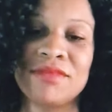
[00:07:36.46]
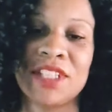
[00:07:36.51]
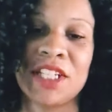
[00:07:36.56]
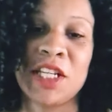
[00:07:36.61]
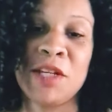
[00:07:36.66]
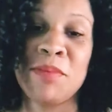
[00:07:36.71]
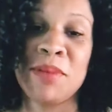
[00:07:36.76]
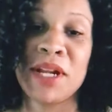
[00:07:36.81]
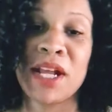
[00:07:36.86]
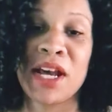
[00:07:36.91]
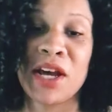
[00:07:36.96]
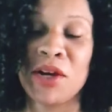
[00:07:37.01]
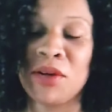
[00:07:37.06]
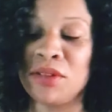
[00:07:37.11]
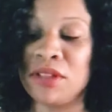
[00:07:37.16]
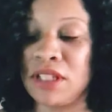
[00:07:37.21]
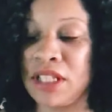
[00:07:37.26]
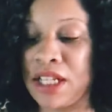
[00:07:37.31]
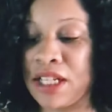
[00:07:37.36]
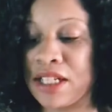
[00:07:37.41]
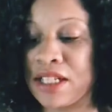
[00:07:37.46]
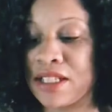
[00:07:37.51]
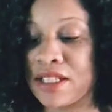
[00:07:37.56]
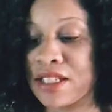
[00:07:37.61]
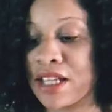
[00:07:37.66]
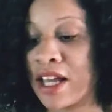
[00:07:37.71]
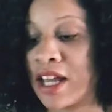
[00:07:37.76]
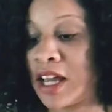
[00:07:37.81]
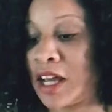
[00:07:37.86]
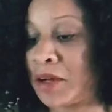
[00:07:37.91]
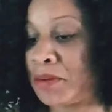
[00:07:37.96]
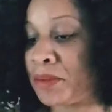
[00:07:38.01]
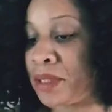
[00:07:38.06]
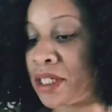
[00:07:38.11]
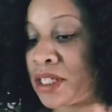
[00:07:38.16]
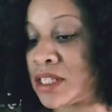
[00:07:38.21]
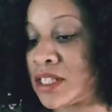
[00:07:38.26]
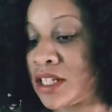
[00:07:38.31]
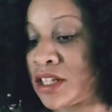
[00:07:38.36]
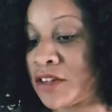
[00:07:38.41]
Keep it out, let it stay out,
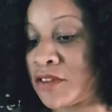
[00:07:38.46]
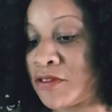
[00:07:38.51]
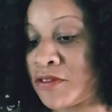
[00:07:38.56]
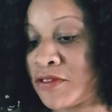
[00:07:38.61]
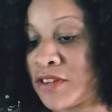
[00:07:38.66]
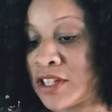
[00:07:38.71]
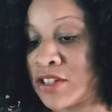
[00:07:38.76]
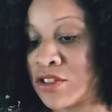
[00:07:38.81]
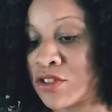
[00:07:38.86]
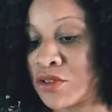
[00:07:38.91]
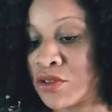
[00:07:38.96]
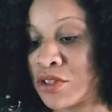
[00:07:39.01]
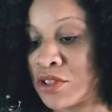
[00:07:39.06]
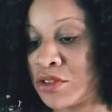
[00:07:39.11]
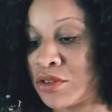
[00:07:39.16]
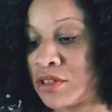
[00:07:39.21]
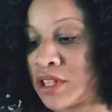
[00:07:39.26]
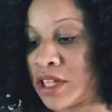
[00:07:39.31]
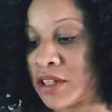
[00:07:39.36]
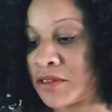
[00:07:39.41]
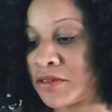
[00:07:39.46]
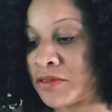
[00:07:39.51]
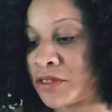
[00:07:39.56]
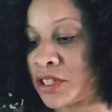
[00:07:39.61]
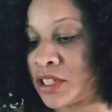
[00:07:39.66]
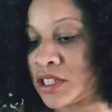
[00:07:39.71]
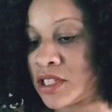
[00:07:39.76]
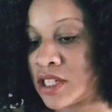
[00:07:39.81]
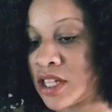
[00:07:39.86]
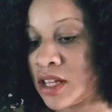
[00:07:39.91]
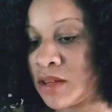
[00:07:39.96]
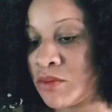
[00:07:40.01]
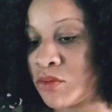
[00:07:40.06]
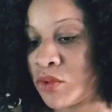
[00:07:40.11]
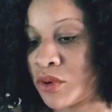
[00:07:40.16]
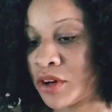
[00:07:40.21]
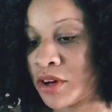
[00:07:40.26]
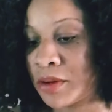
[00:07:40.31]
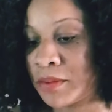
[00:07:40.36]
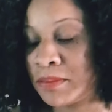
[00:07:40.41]
because it can fester in you like a freaking
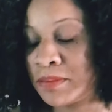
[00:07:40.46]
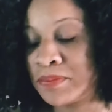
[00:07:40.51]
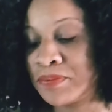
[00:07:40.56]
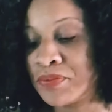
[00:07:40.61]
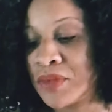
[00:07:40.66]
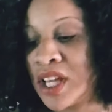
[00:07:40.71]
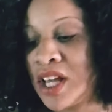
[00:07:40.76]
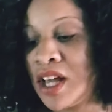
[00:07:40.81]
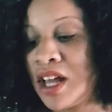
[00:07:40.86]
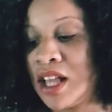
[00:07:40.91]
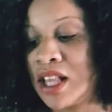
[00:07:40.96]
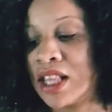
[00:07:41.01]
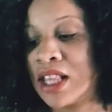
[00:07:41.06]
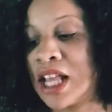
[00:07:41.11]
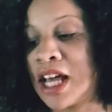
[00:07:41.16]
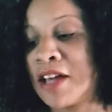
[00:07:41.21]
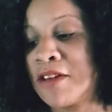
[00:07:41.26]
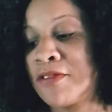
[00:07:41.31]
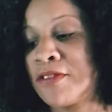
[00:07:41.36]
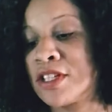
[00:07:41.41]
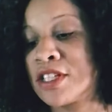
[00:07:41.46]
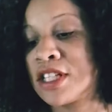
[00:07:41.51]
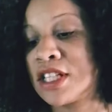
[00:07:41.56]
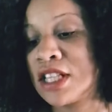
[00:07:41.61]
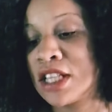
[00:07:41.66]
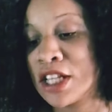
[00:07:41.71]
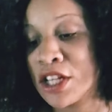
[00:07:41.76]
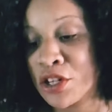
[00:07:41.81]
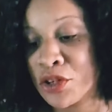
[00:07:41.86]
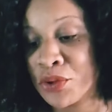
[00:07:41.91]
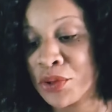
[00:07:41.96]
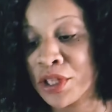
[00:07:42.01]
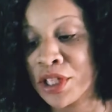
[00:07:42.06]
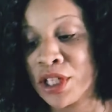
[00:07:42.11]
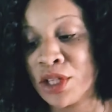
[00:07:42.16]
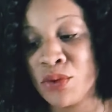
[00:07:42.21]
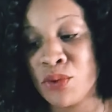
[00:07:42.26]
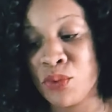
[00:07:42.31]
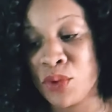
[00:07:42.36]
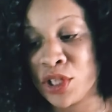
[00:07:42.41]
tapeworm. Life is
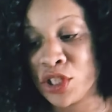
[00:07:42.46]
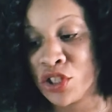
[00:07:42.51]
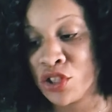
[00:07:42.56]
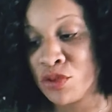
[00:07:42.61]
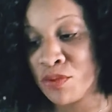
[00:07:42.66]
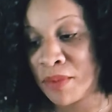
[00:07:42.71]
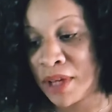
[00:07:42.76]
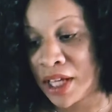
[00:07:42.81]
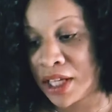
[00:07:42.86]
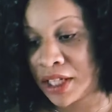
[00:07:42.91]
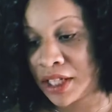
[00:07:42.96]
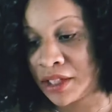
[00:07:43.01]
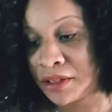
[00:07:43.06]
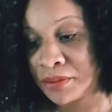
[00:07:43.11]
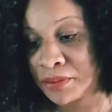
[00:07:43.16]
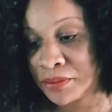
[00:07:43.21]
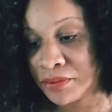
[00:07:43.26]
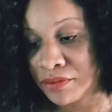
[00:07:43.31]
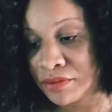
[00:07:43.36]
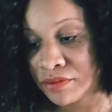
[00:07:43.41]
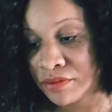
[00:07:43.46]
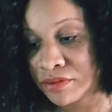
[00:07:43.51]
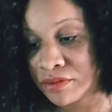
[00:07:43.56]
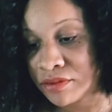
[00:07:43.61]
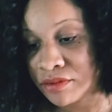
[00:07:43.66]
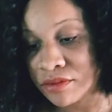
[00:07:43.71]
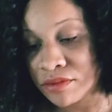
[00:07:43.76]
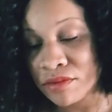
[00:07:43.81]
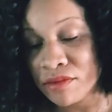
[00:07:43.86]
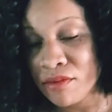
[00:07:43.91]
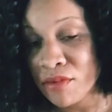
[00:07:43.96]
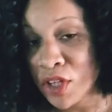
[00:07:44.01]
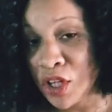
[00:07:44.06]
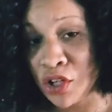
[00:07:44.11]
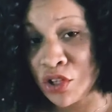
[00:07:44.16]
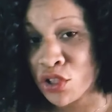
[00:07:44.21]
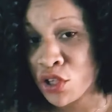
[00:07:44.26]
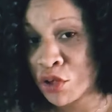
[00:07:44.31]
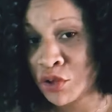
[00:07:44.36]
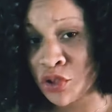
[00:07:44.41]
literally what you make it.
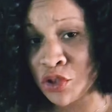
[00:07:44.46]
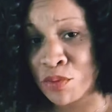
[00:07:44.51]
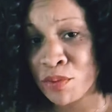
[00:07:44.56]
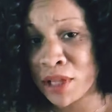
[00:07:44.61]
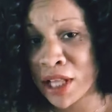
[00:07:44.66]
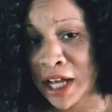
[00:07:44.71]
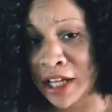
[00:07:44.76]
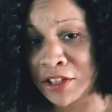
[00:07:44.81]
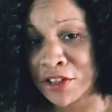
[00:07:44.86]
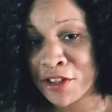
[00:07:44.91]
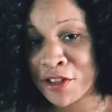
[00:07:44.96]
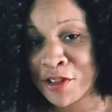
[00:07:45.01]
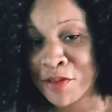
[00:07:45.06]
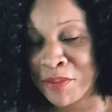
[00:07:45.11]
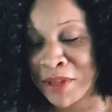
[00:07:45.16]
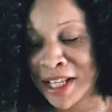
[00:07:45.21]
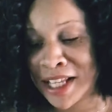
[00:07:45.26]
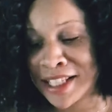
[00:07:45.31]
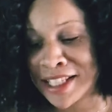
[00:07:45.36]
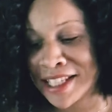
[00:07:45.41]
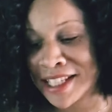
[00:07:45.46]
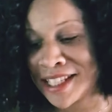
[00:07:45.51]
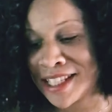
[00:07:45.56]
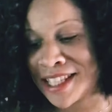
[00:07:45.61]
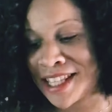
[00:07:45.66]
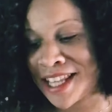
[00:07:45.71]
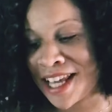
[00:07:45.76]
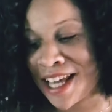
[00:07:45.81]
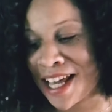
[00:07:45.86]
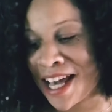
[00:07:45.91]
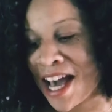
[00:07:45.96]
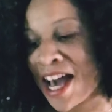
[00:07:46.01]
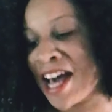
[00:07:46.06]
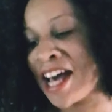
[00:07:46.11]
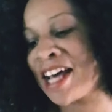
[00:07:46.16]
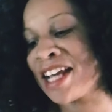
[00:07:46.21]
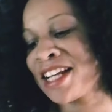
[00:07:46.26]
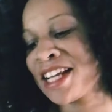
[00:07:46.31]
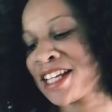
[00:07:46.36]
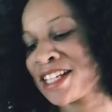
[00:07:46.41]
Don't you block those blessings that
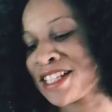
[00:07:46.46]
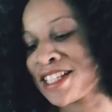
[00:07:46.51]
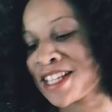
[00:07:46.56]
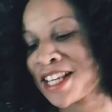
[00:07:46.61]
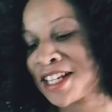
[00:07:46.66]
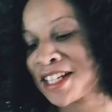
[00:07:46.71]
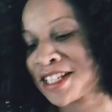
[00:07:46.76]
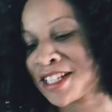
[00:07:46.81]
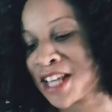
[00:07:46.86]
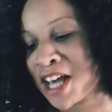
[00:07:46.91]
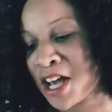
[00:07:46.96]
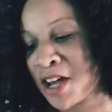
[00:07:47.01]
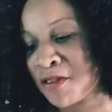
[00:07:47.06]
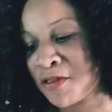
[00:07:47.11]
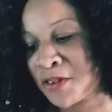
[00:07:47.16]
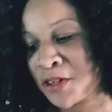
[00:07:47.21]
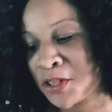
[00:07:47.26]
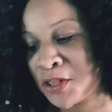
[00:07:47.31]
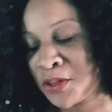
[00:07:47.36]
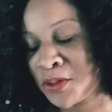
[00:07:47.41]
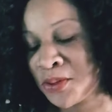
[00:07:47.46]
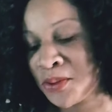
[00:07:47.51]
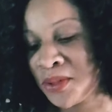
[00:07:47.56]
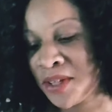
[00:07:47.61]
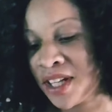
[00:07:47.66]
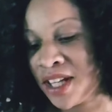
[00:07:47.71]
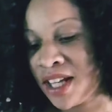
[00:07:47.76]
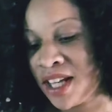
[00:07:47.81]
God has set aside for you.